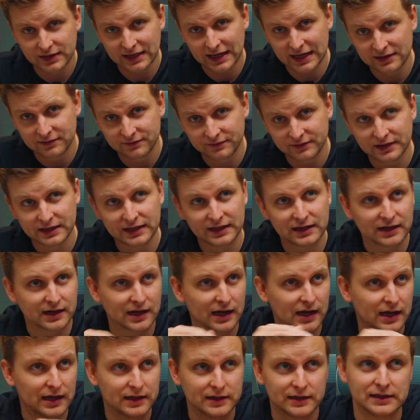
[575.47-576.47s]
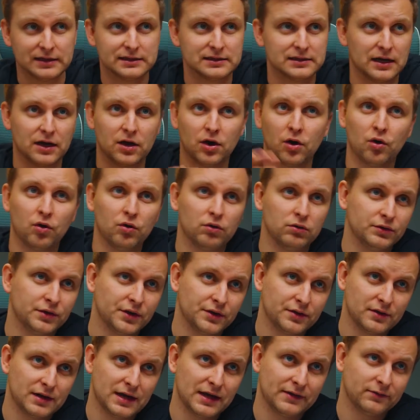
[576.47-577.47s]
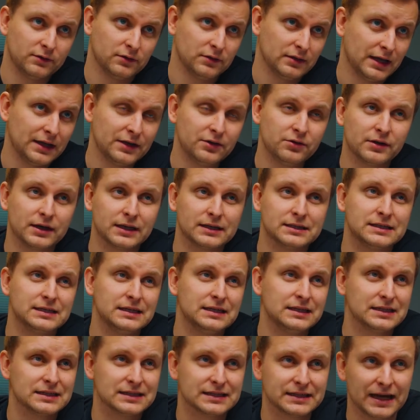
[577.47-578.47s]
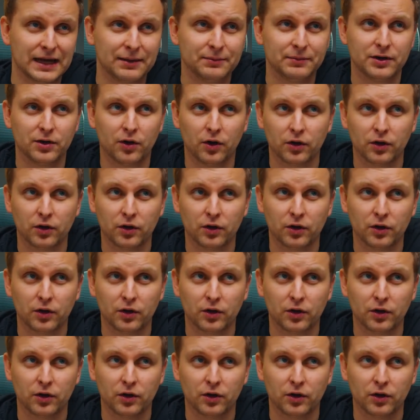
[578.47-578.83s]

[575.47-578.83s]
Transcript: the Nvidia card is a whole nother level, and you can see the same in